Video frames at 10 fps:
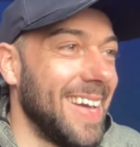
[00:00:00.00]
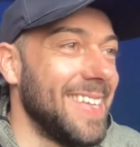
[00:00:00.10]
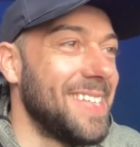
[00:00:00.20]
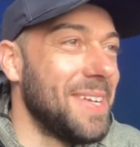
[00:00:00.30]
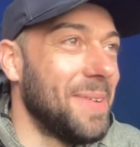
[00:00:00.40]

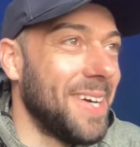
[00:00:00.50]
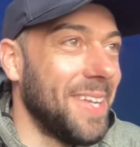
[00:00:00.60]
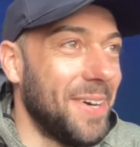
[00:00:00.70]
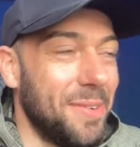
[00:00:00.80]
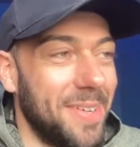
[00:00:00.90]
is you all
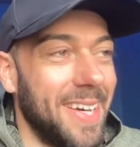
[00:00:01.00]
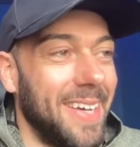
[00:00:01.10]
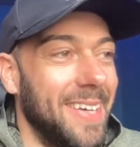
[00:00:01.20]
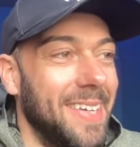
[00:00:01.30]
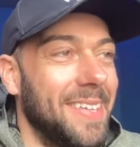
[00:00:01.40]
over.
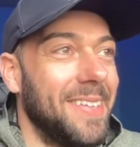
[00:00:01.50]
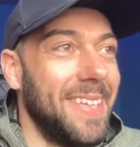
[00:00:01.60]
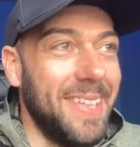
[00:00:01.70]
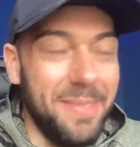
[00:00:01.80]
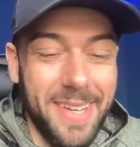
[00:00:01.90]
We
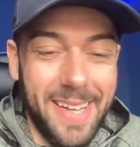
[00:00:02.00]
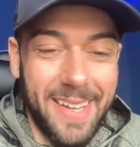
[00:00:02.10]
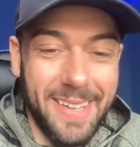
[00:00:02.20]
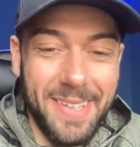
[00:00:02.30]
love it.